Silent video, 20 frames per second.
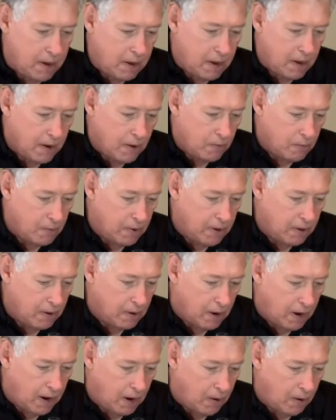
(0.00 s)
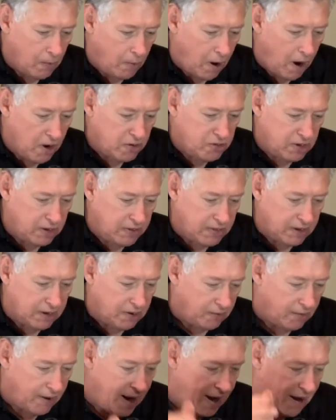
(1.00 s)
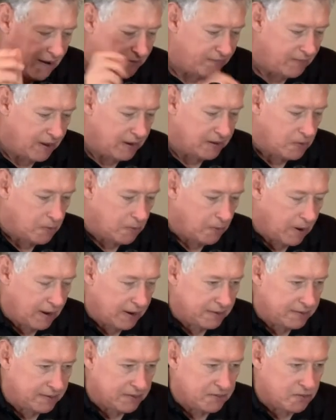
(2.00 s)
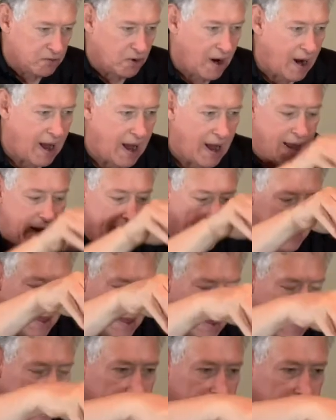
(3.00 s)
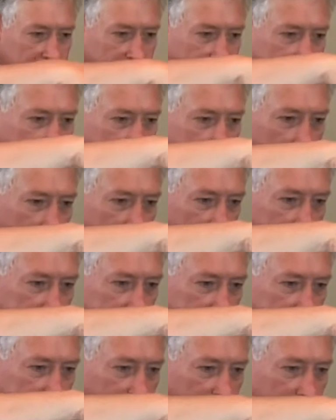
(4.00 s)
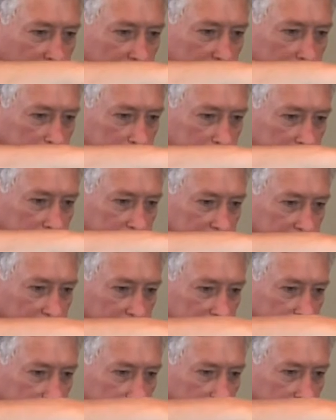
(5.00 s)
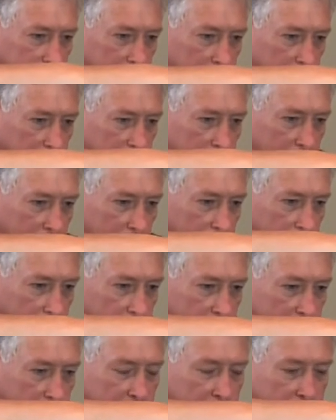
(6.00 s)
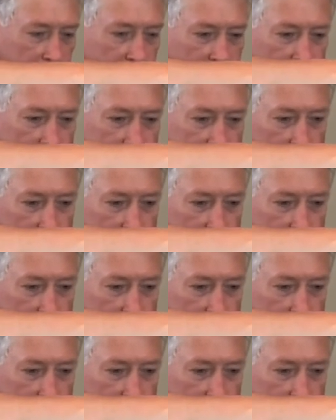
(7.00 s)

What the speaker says: with washing the carafe and you want it to dry, and you want it to dry completely, you're